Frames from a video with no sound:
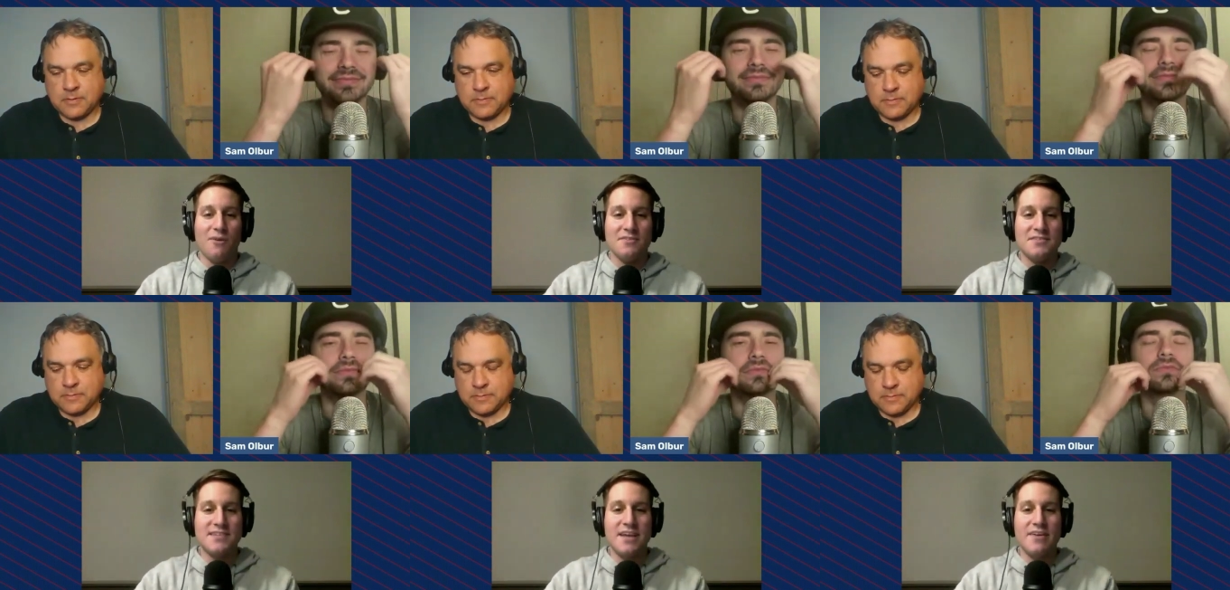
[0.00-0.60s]
Speaker 1: World
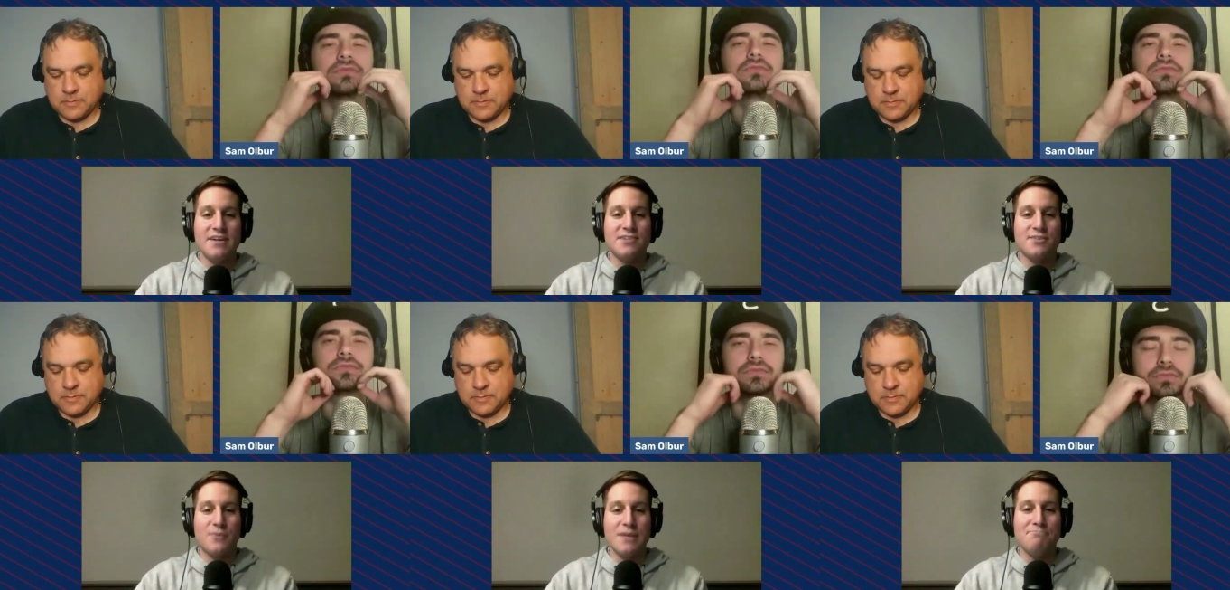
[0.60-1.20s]
Series,
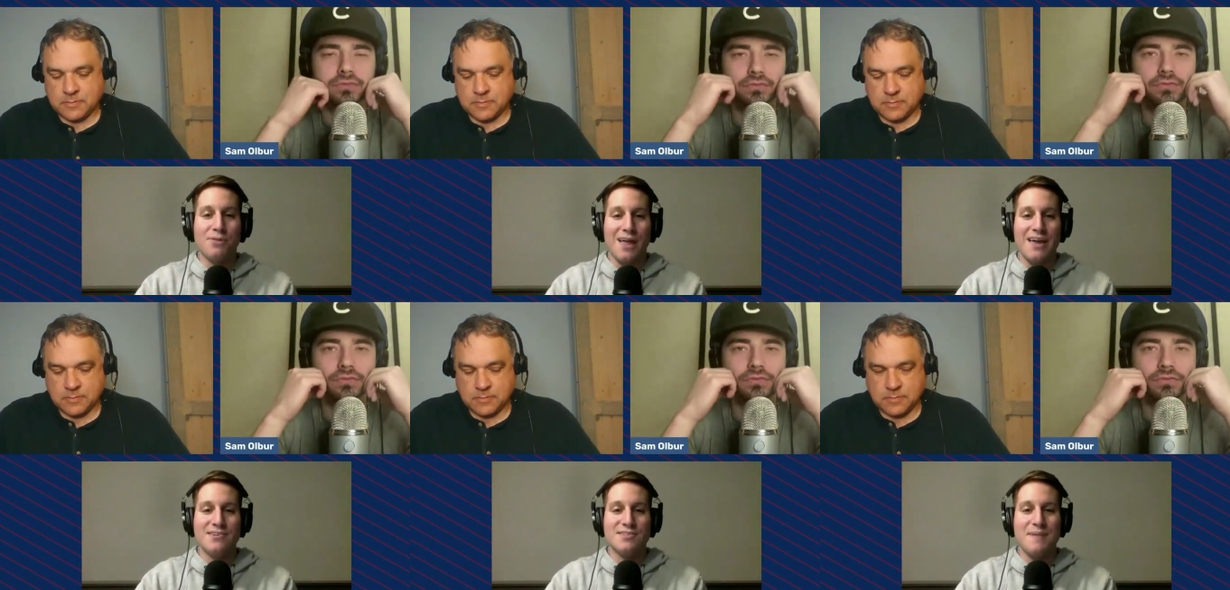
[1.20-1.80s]
three
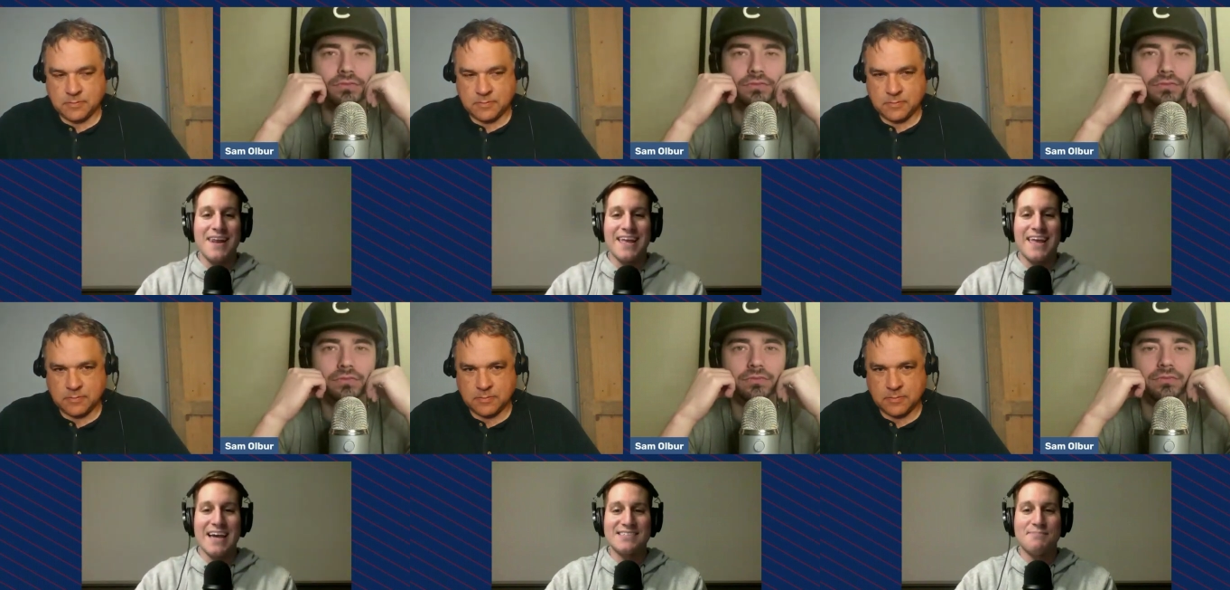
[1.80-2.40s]
players made a
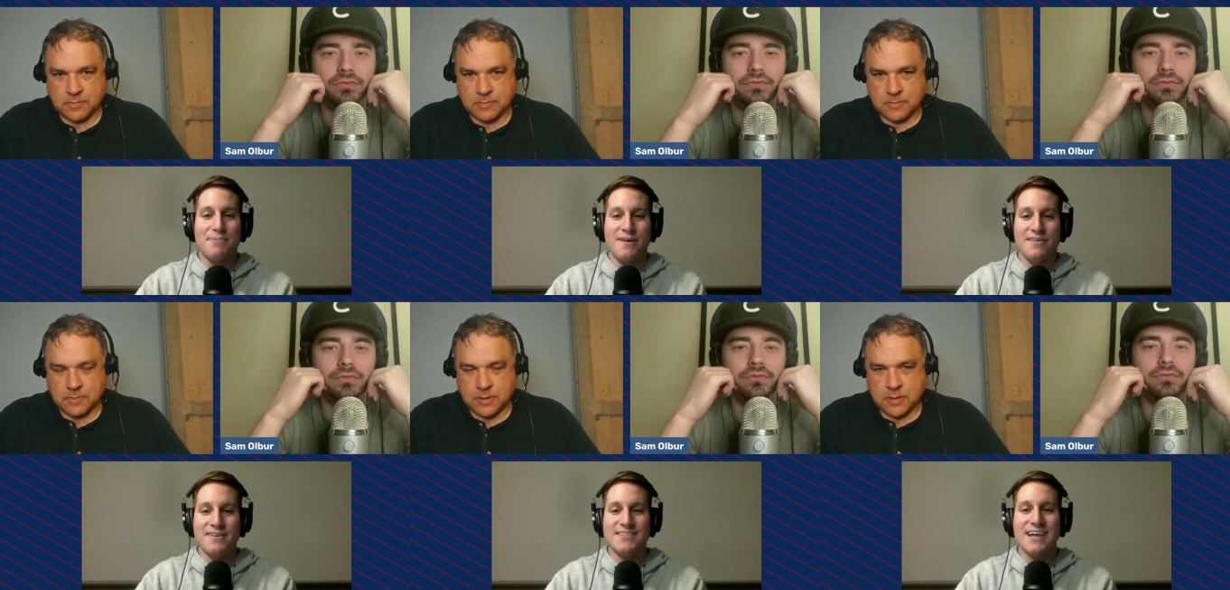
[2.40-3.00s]
guest
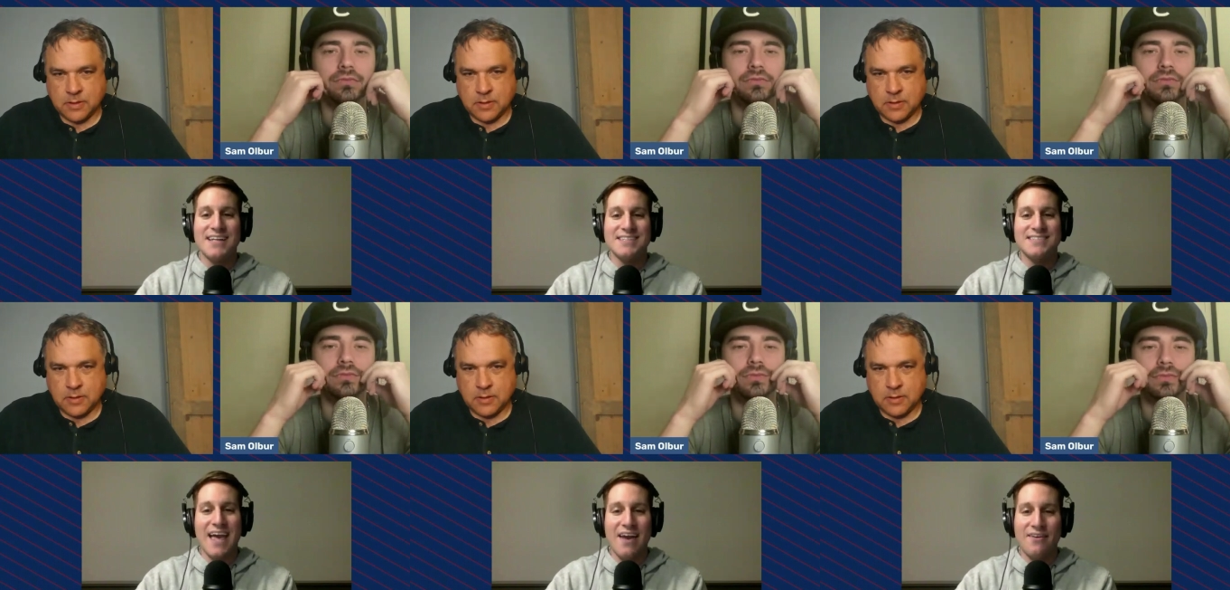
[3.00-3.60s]
appearance on
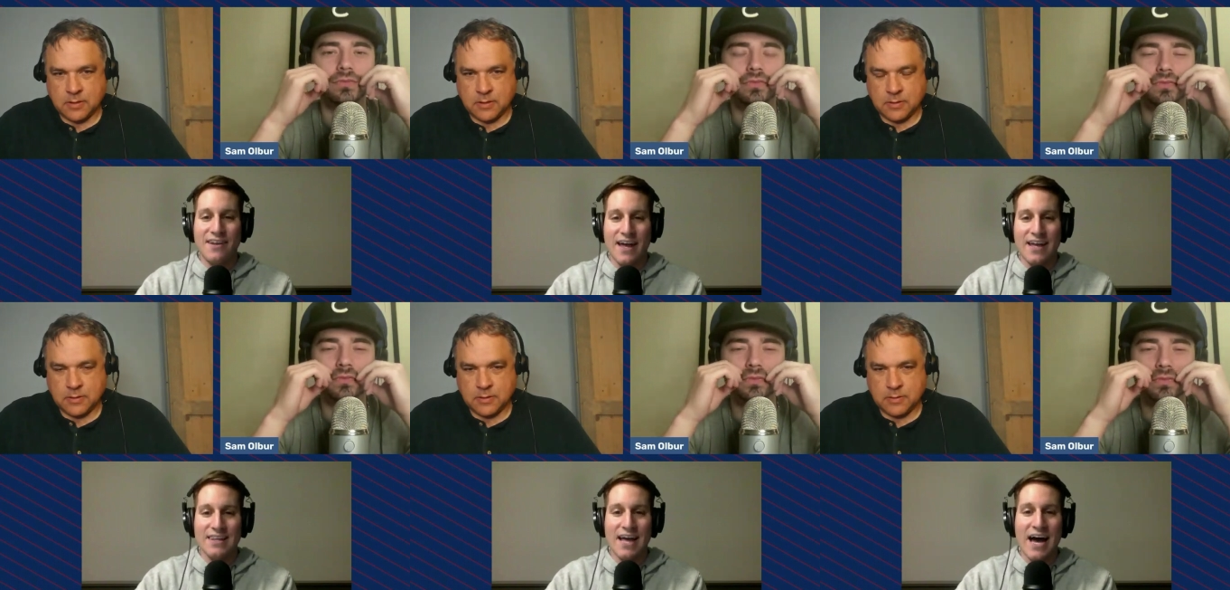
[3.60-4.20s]
Saturday
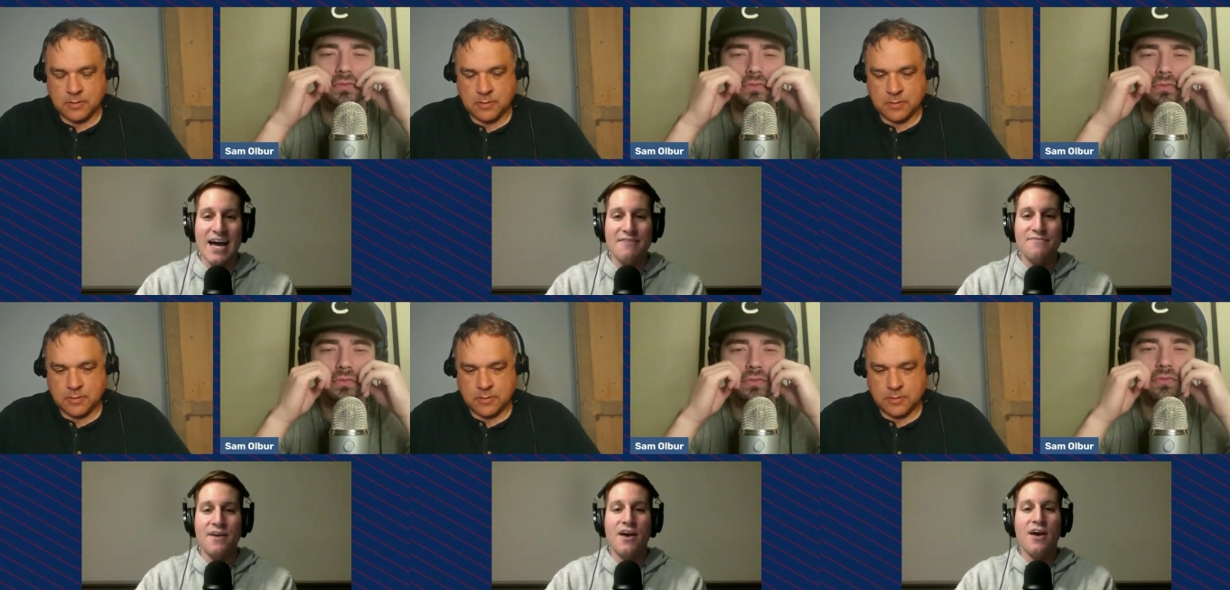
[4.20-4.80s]
Night
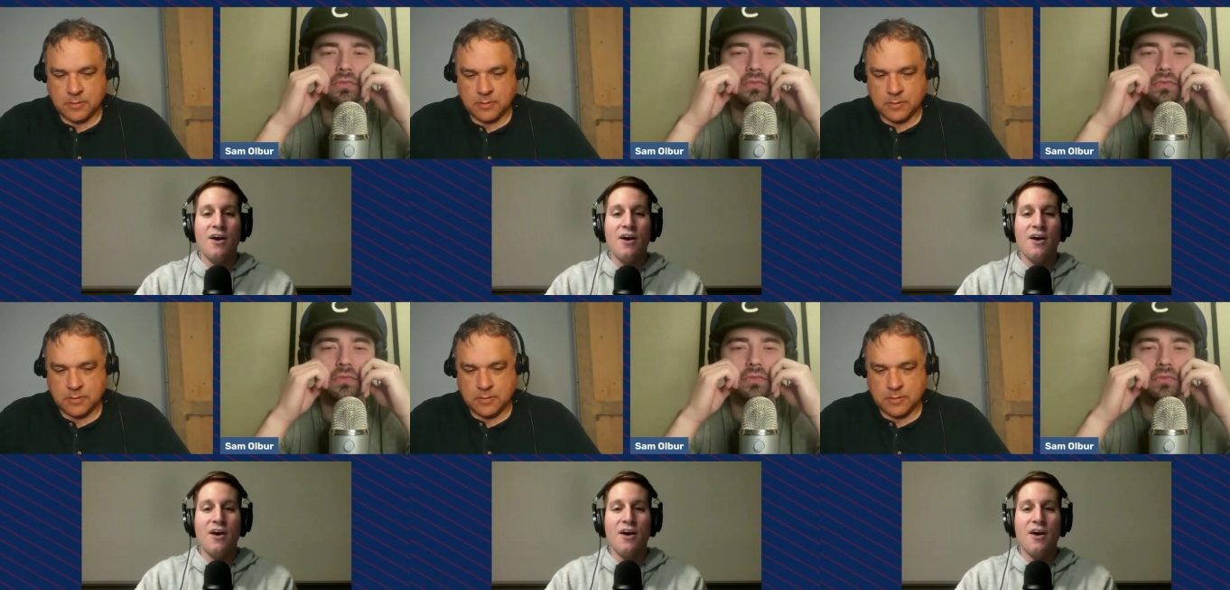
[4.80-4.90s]
Live